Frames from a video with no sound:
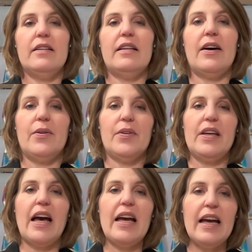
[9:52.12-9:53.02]
Now,
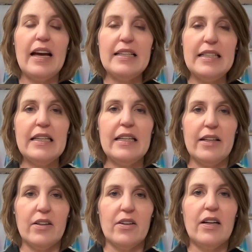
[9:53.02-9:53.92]
the idea
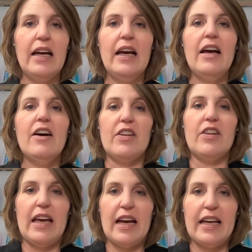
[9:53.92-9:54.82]
here for
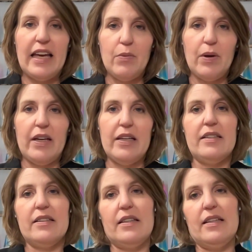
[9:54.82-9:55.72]
the AI gateway
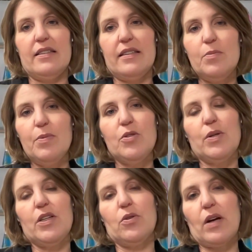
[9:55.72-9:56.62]
is it sits
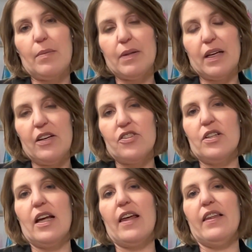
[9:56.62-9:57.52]
between your
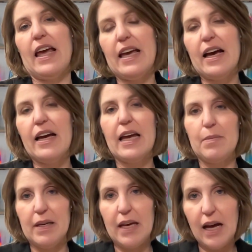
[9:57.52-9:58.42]
application and the AI
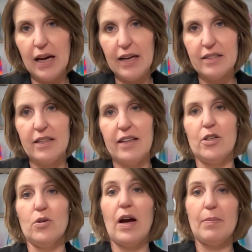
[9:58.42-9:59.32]
APIs that
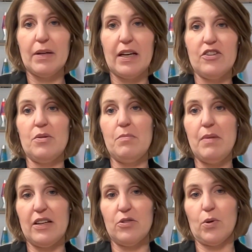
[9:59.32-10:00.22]
your application
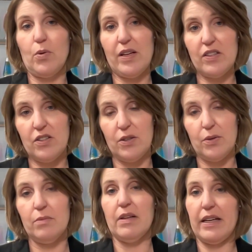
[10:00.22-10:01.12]
makes requests to,
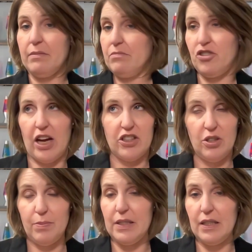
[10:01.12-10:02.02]
like
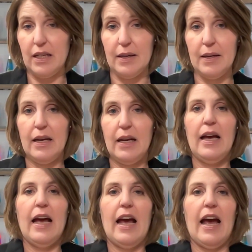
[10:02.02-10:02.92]
ChatGPT.
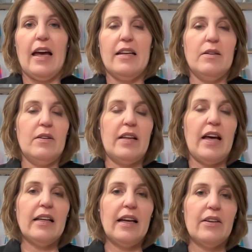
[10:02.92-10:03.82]
And
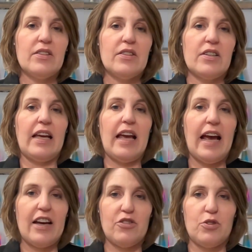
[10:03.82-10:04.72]
that allows
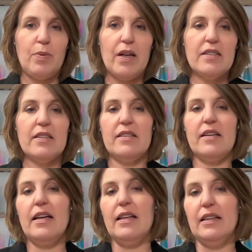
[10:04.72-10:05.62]
cache
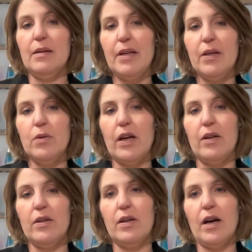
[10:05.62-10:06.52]
responses, limit
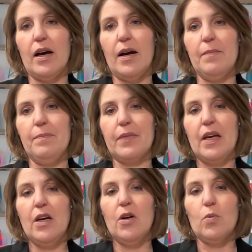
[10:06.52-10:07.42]
and
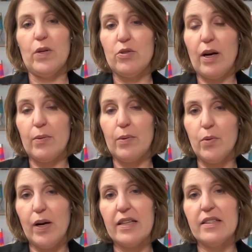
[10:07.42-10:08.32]
retry
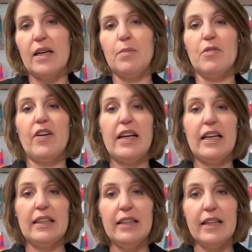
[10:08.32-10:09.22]
requests, and provide
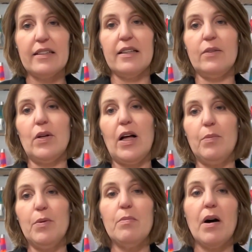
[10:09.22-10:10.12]
analytics that will
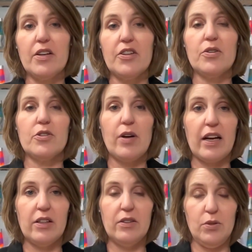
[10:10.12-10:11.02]
help you monitor and
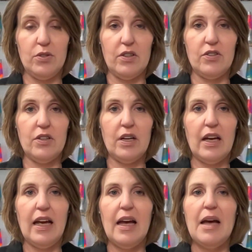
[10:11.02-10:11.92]
track your usage.
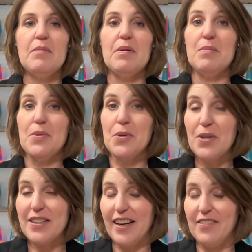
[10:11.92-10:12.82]
But more
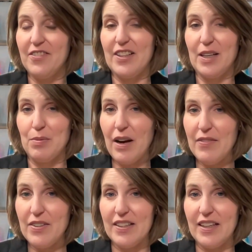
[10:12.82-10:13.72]
exciting for data
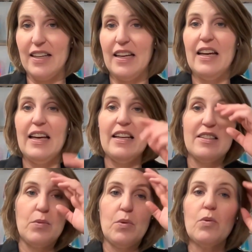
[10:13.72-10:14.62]
privacy is
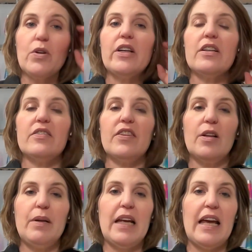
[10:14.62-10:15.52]
that we're working on
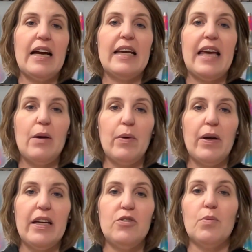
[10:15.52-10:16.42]
developing AI
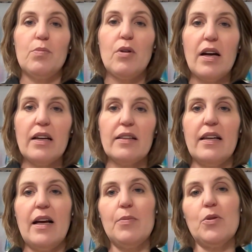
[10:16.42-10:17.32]
Gateway into a product that
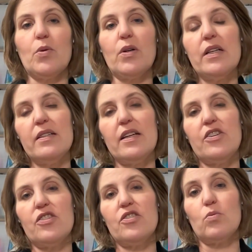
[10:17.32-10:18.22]
helps
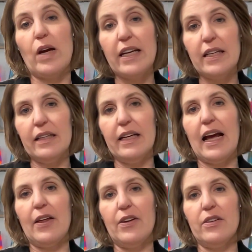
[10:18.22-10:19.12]
organizations regulate
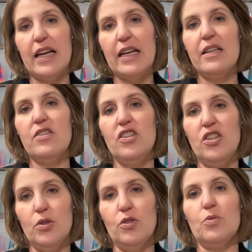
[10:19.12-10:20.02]
how their data is
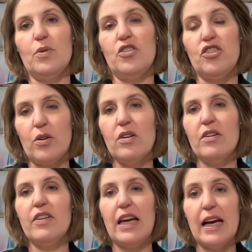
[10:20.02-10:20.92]
used with
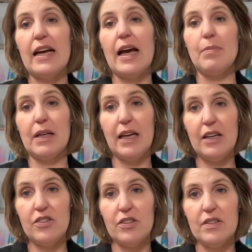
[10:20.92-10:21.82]
generative AI
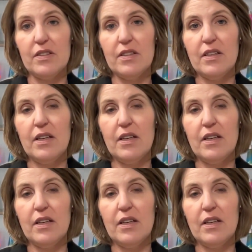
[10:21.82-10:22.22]
applications.